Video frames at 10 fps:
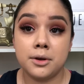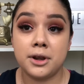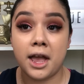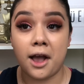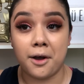
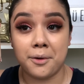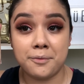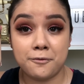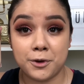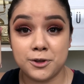Now,
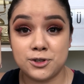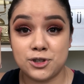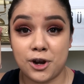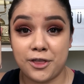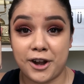for the
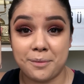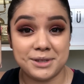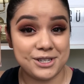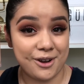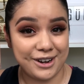star that I've
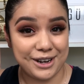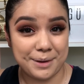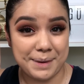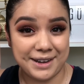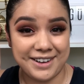been talking
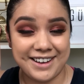about,